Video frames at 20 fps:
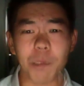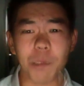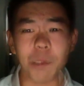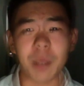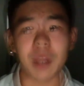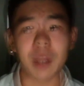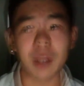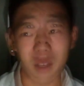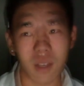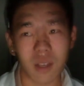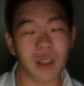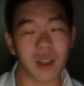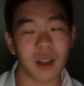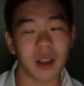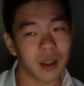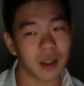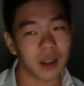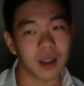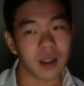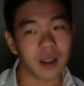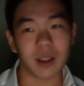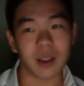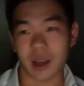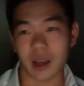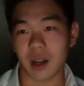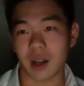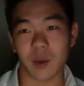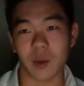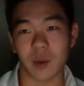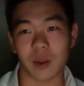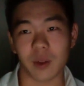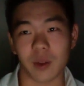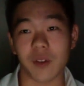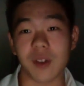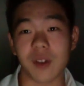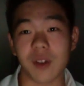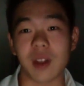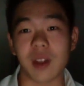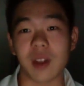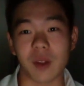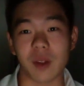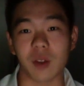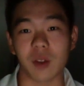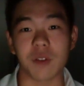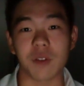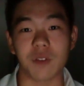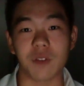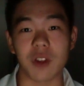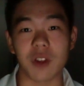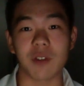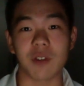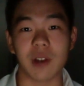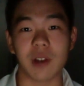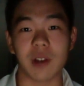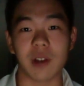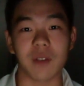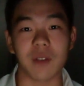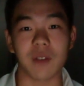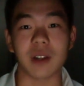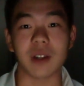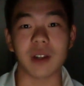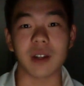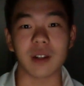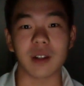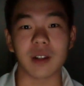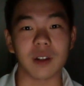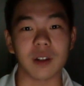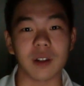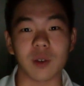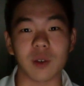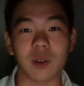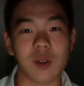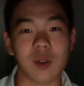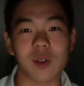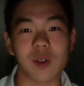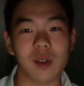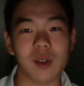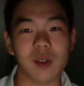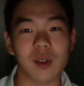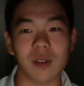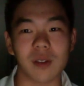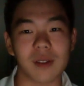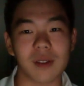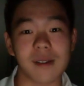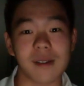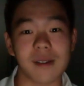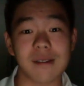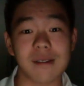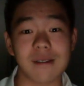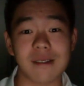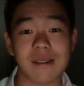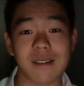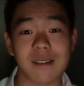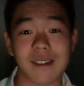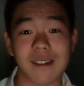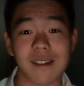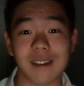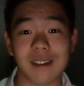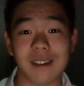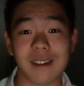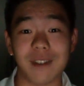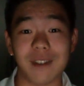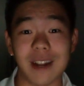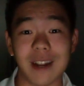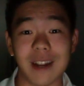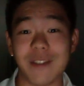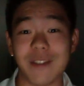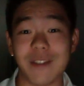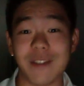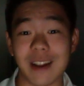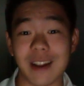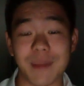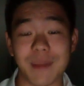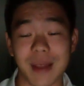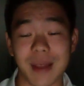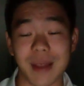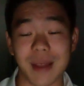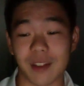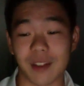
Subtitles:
But the fish that that was the first time I saw the fish in real life, and it's really, really amazing.